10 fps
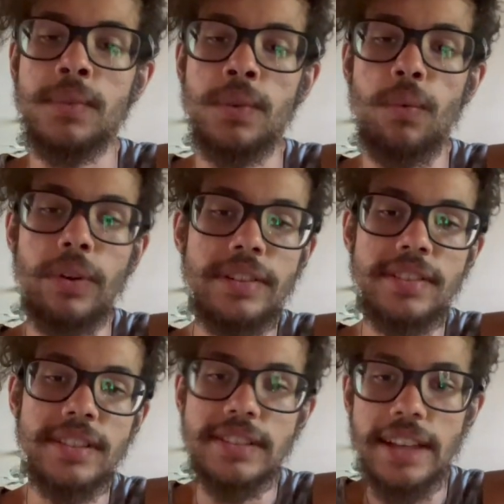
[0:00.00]
What does
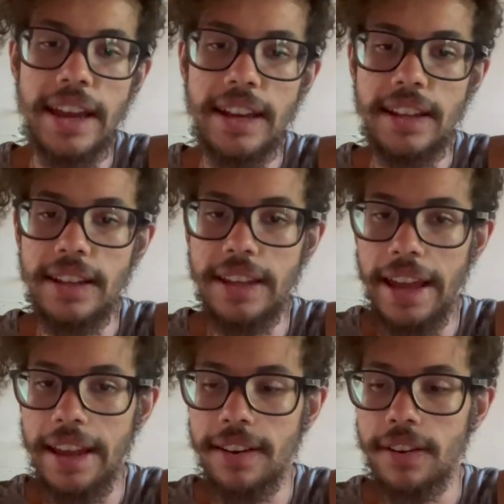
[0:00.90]
society
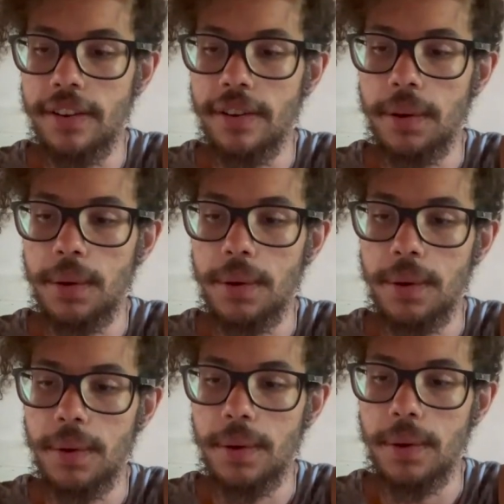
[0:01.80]
gain
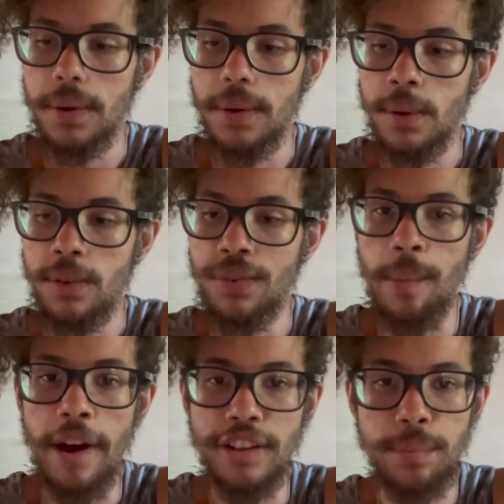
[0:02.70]
from
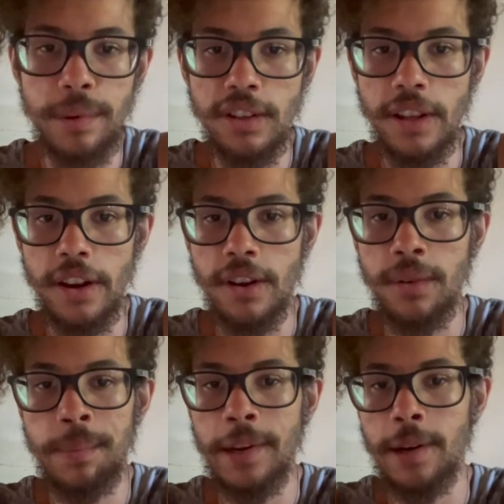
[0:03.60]
us building our
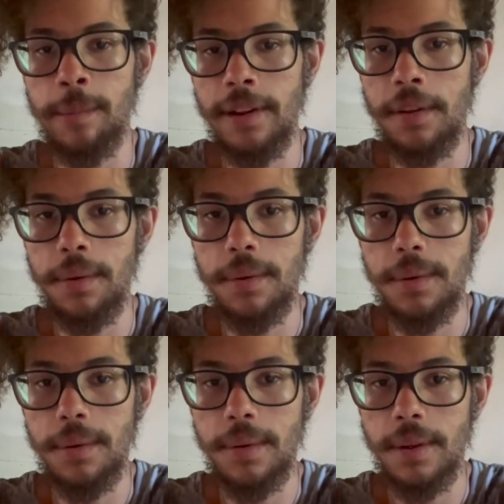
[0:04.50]
own pyramid?
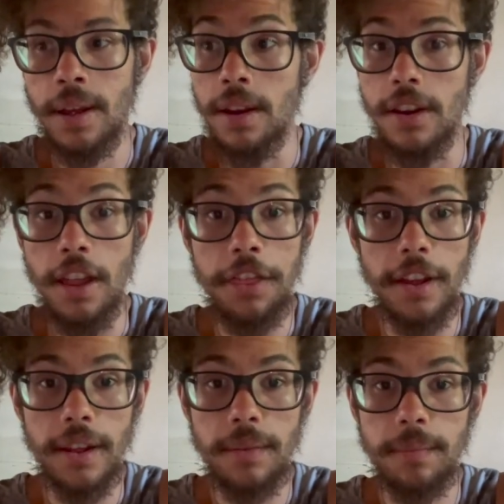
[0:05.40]
Nothing.